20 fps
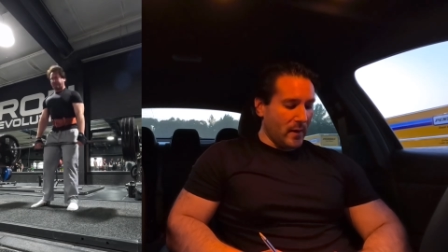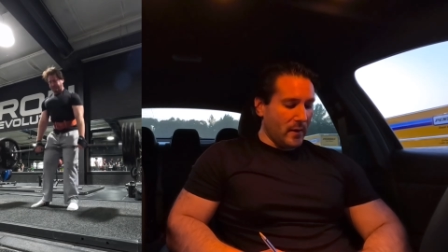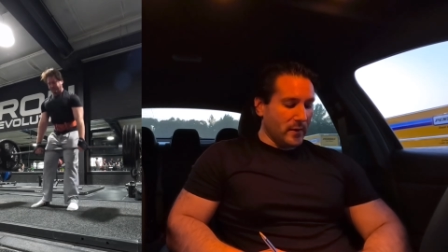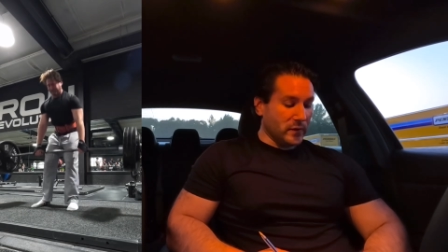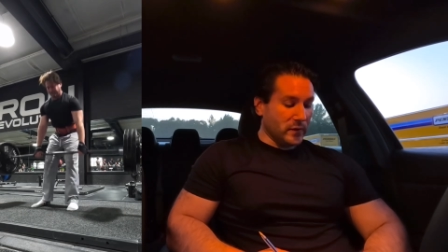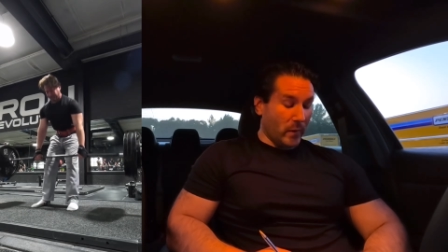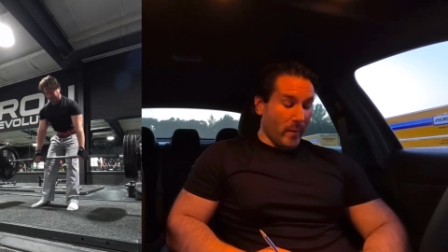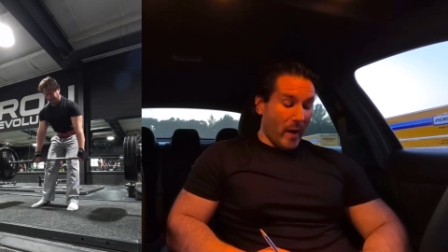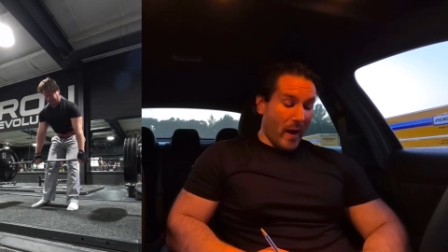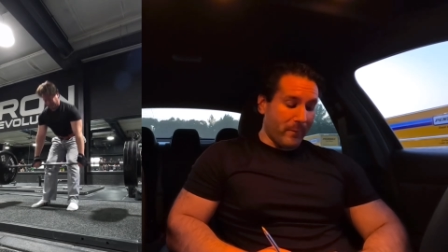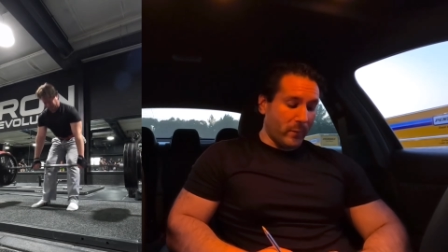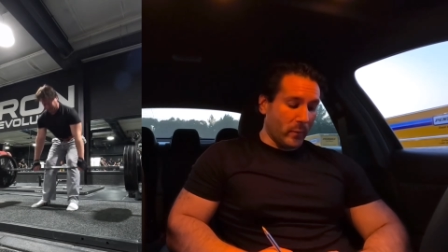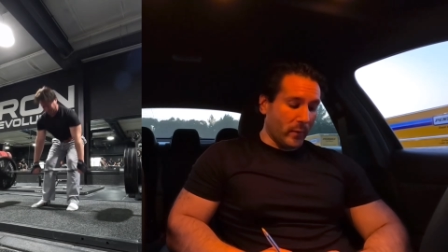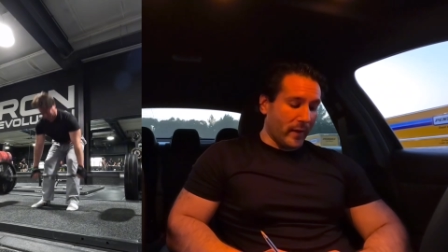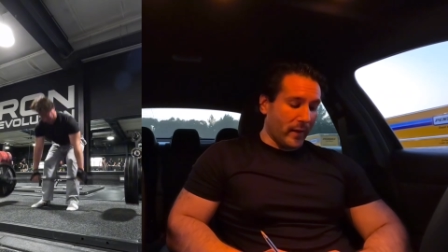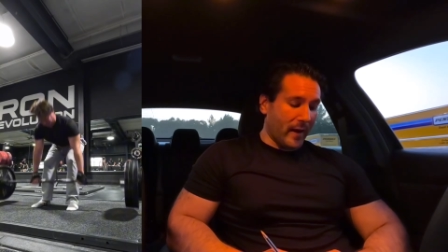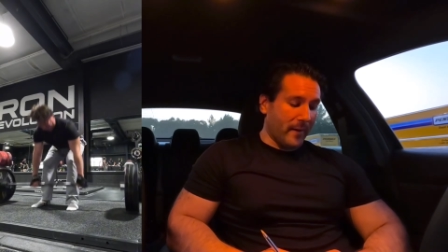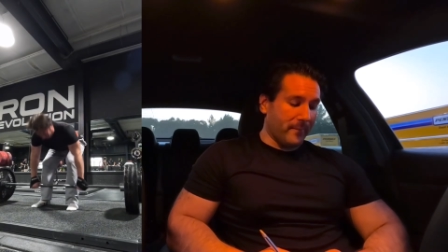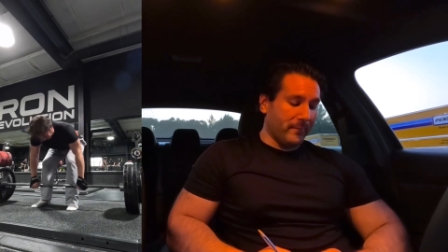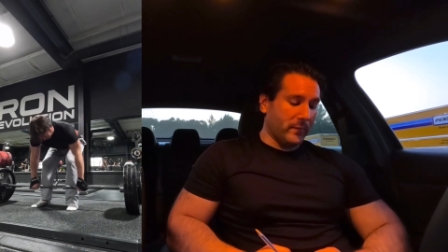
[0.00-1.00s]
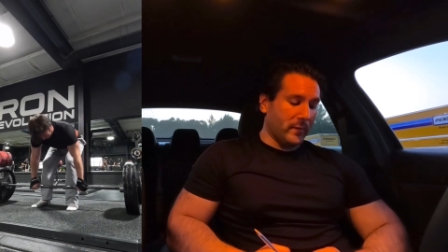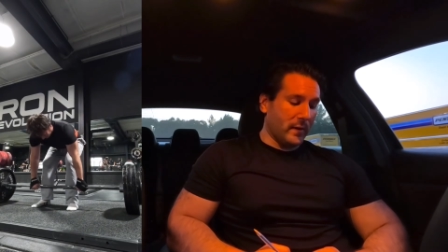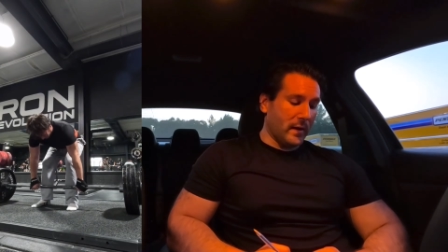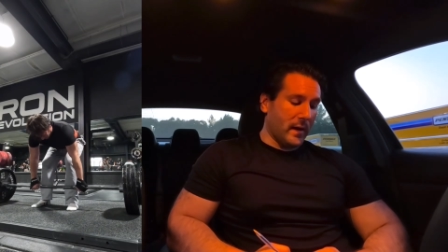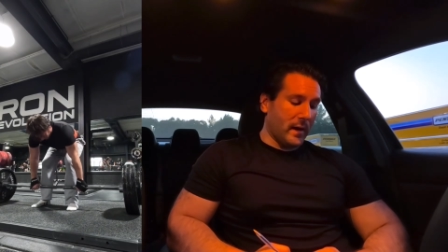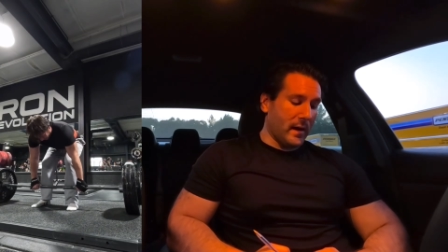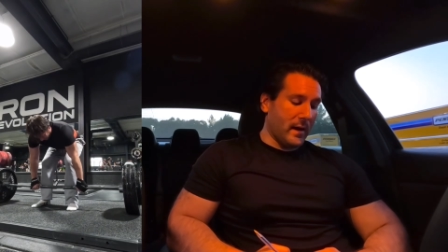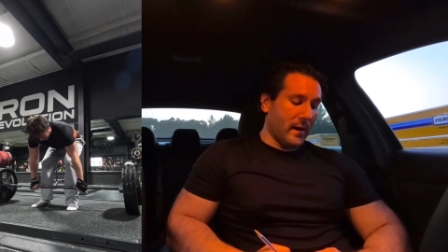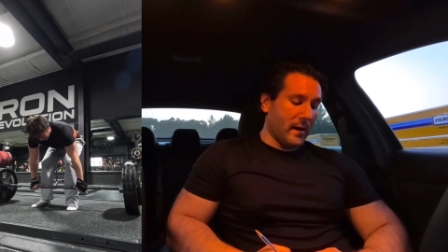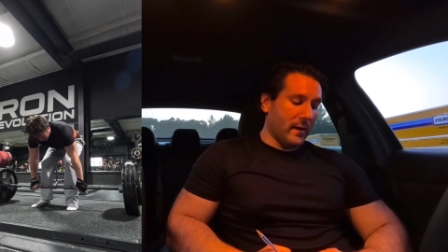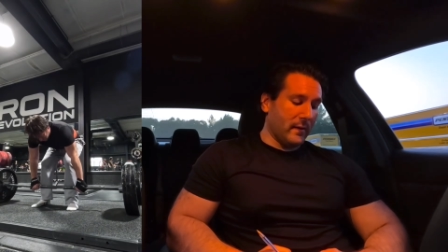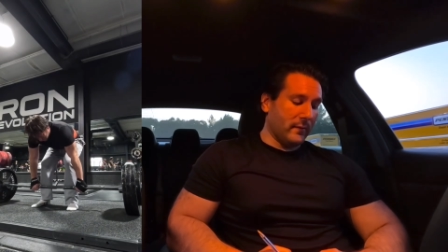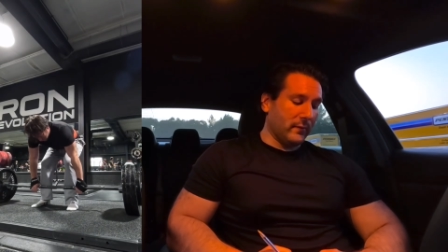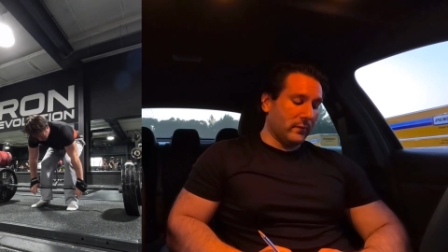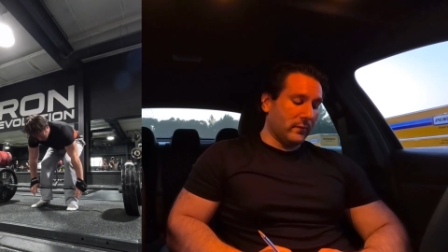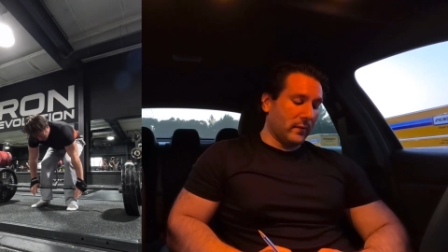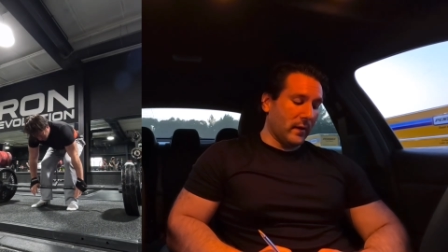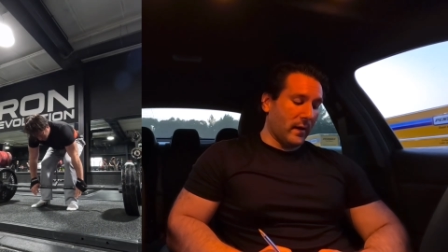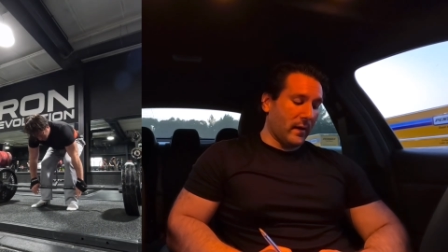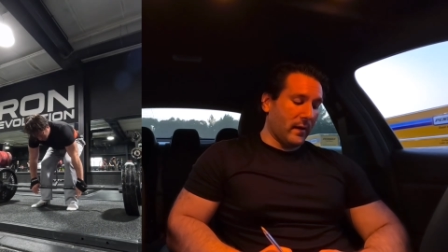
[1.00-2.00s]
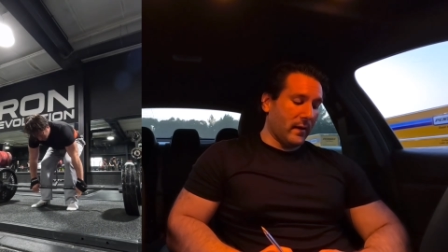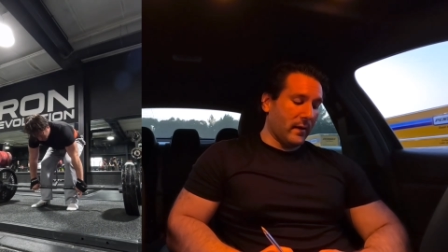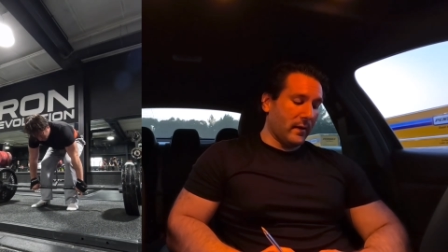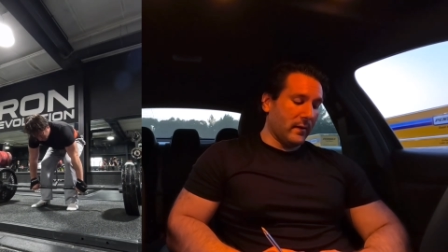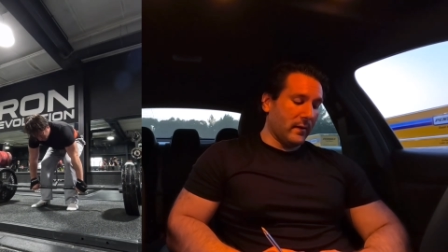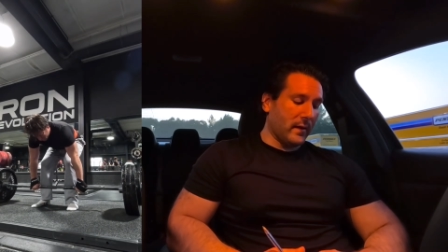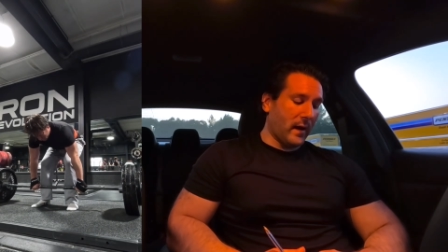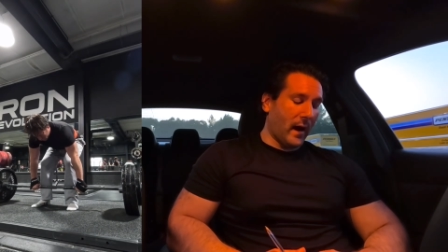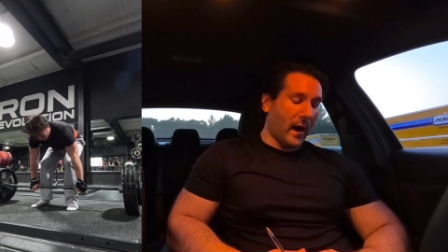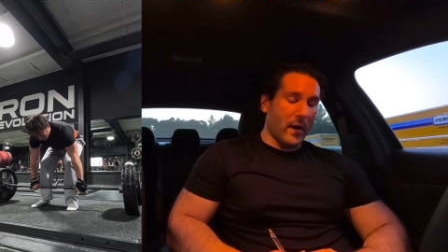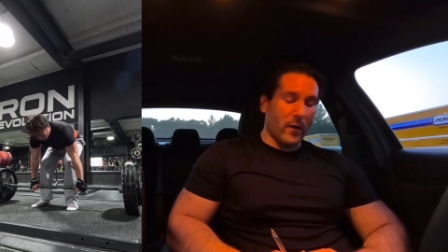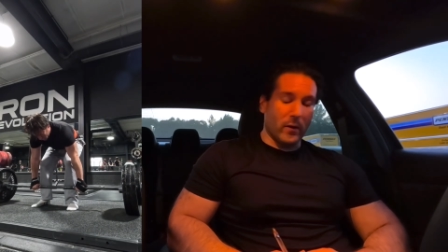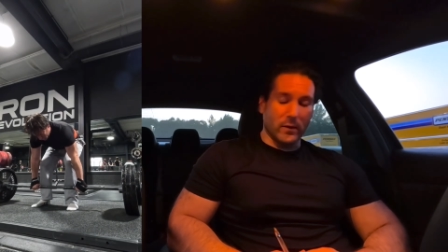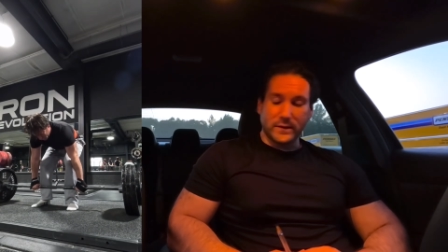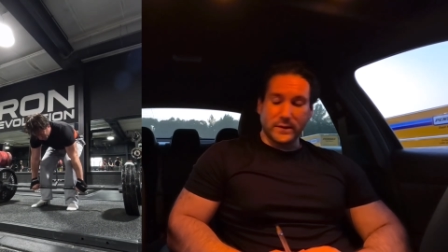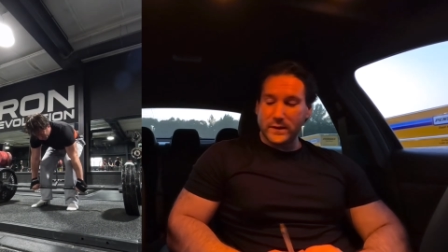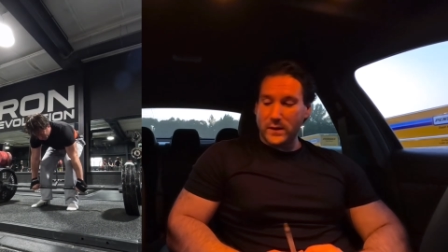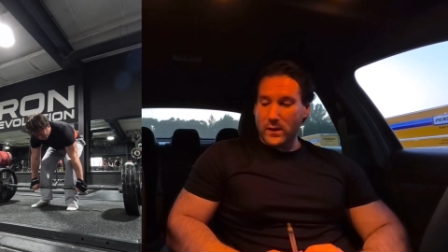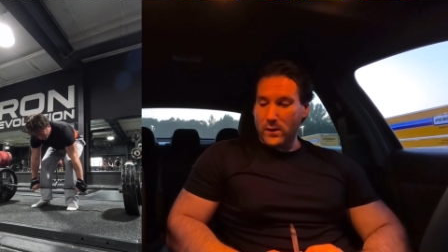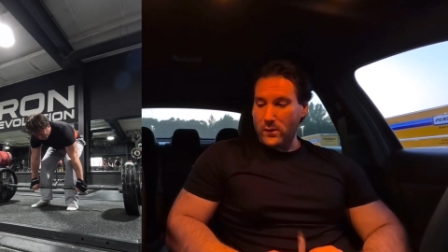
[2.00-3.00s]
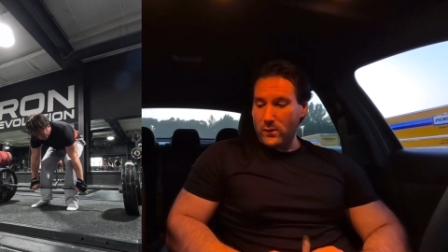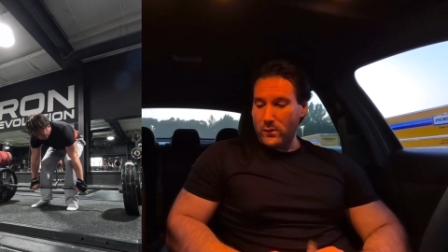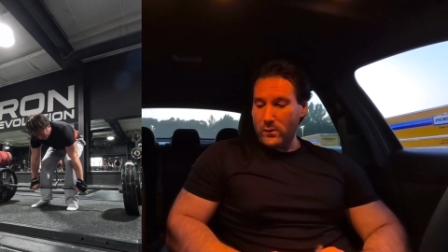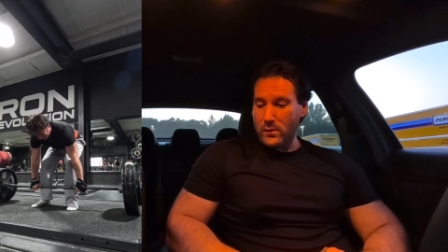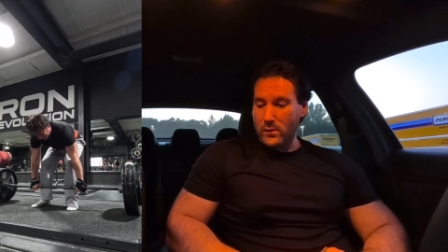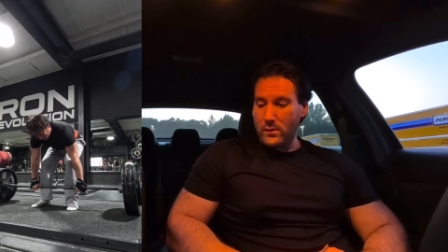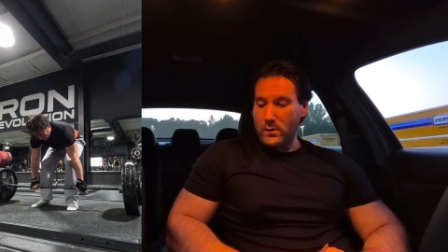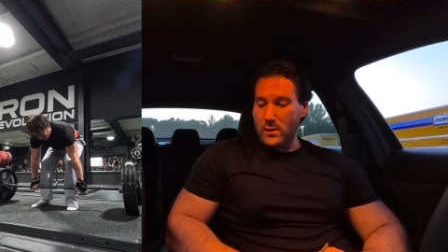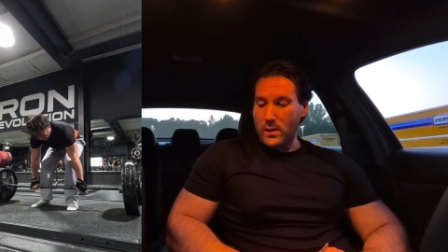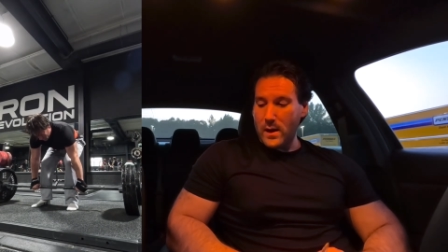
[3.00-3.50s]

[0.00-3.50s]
So I'm happy with that. And I also